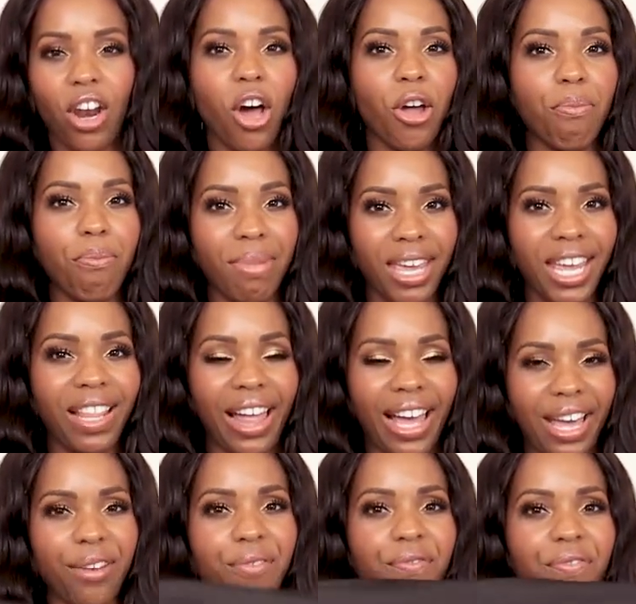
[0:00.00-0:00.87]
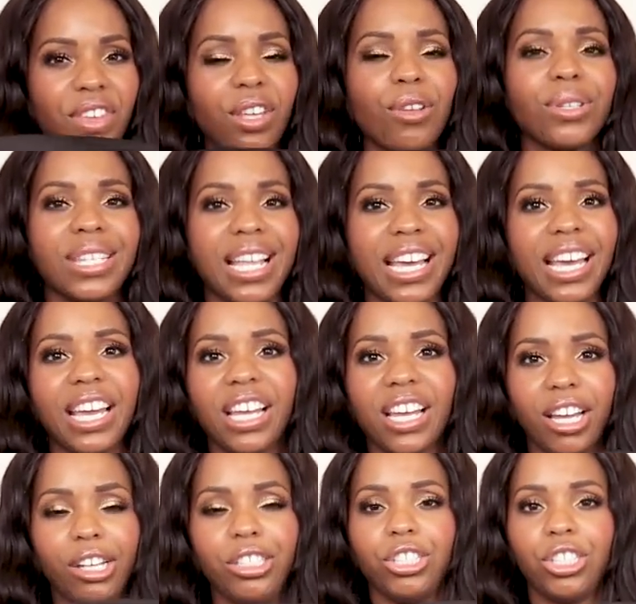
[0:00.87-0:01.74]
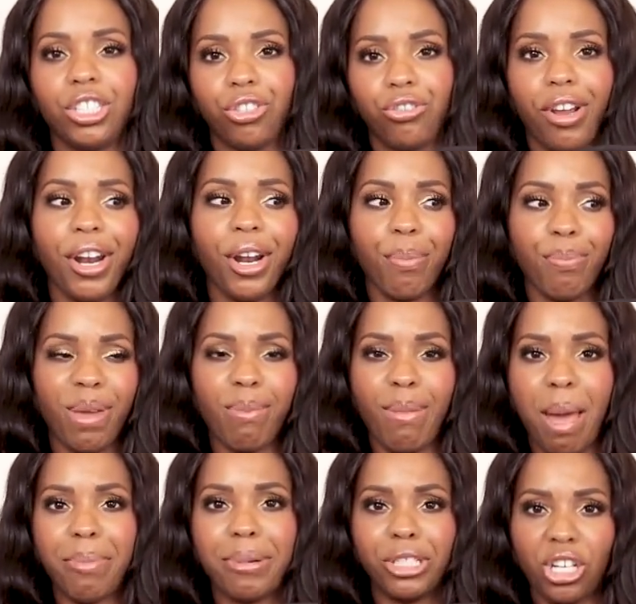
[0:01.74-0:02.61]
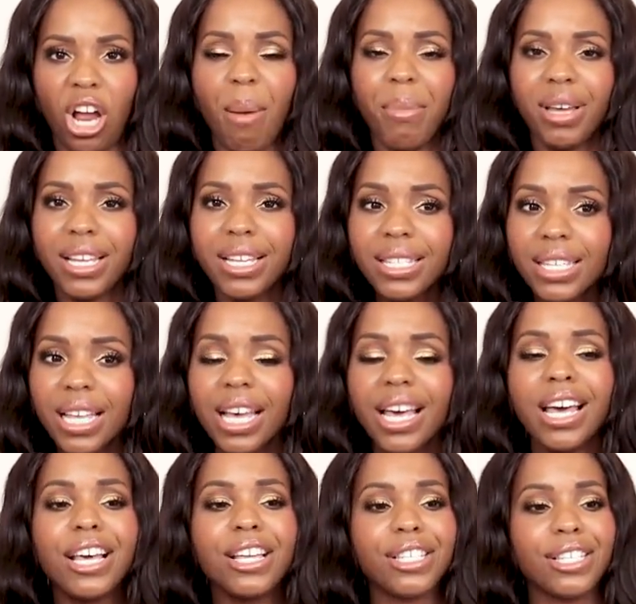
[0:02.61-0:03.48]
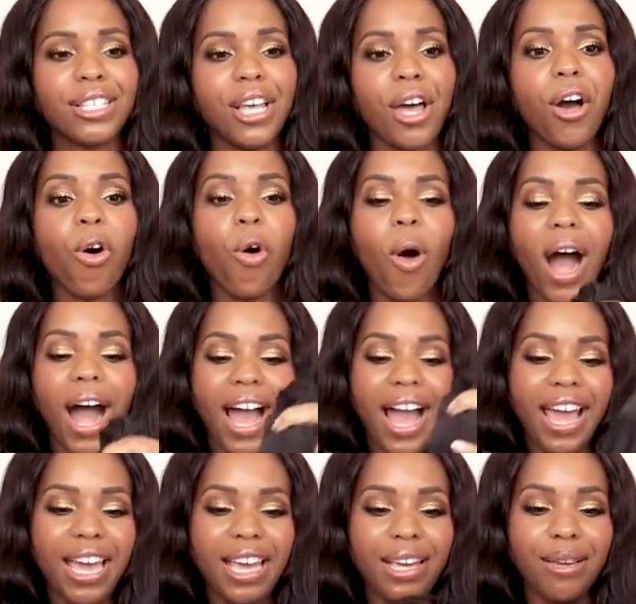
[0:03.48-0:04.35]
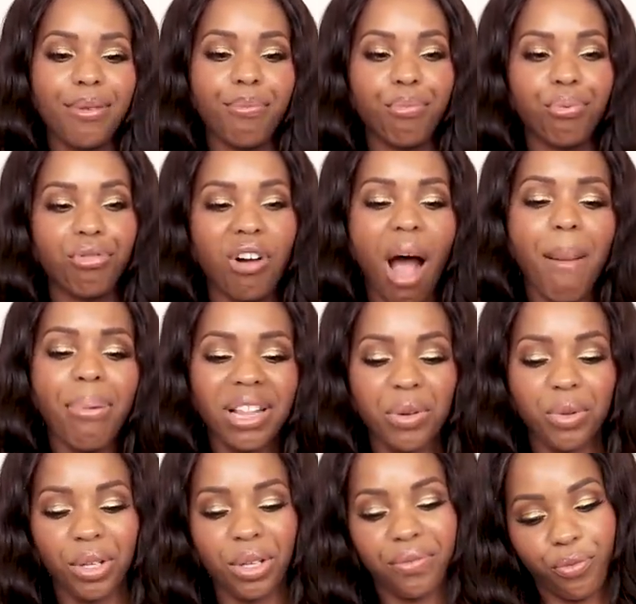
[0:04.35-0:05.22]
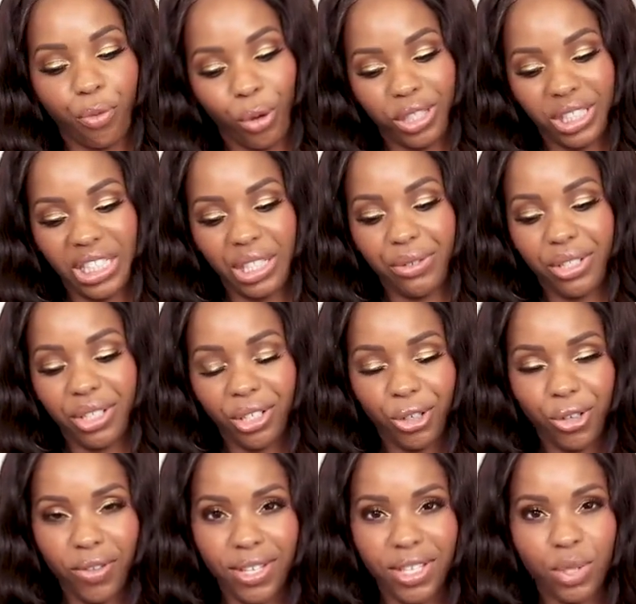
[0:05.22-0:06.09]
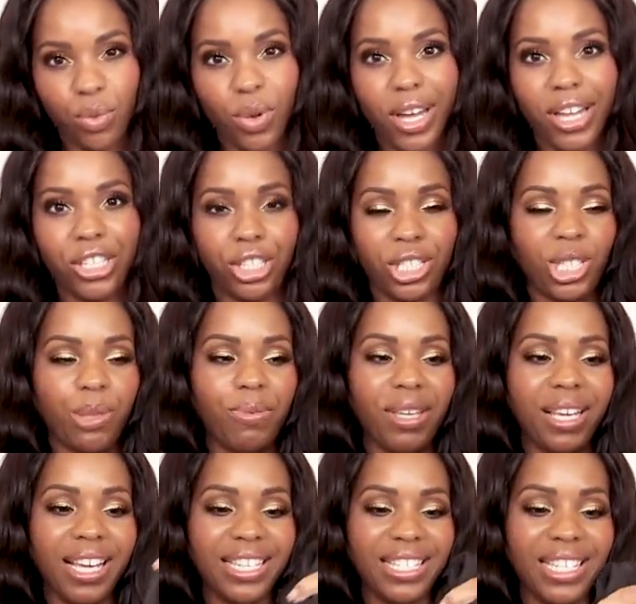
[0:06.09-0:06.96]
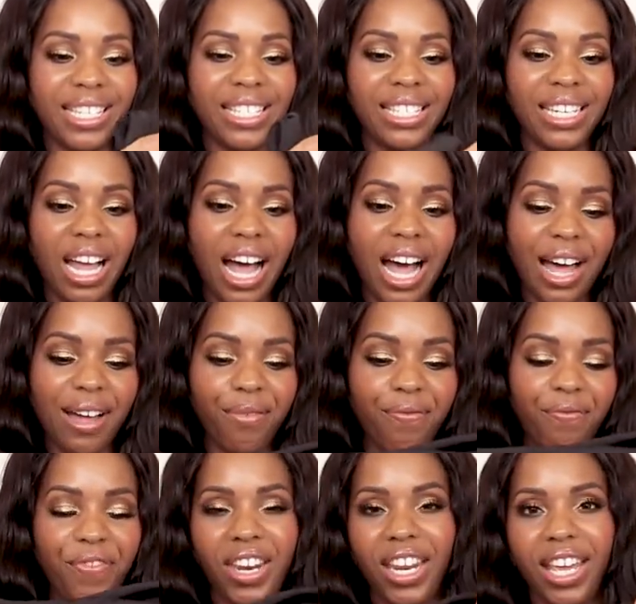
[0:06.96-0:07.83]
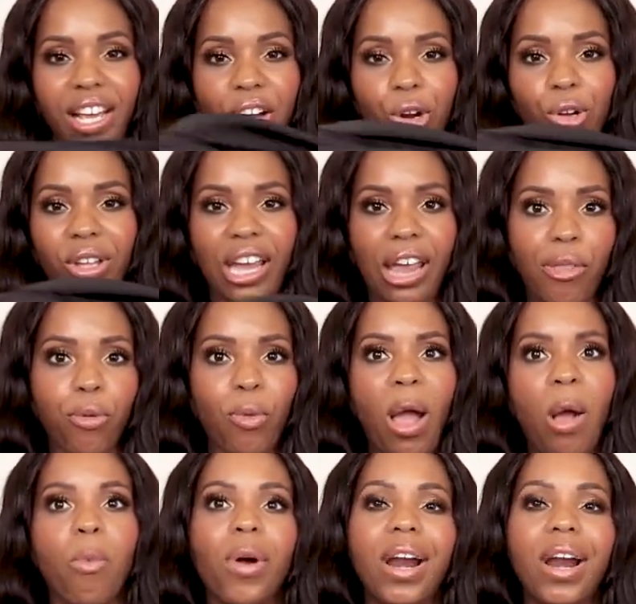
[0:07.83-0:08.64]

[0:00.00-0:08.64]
that on me. Like it feels like it could straight up be my pajamas. So I probably will unfortunately return this one just because it's not fitting or looking the way I